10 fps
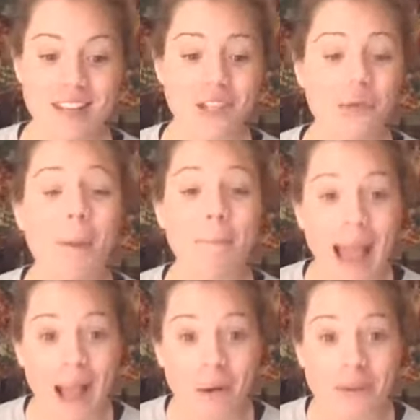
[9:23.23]
You are
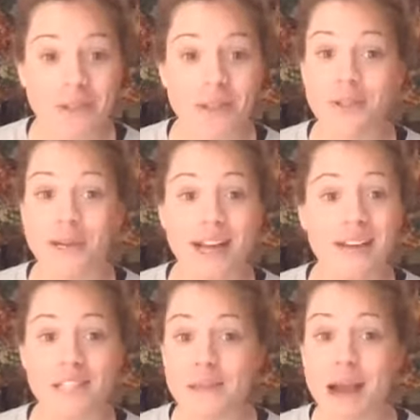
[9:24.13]
powerful
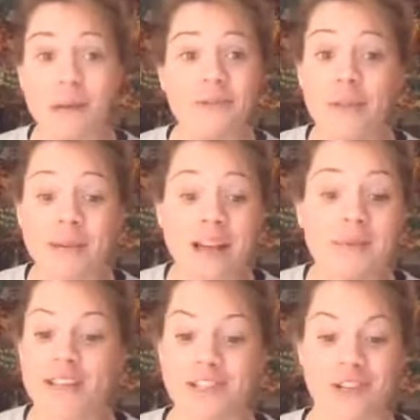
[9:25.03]
creators, powerful
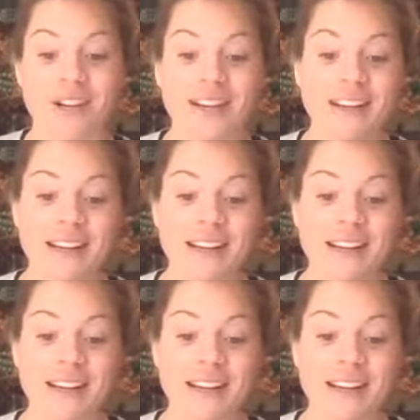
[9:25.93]
beyond measure,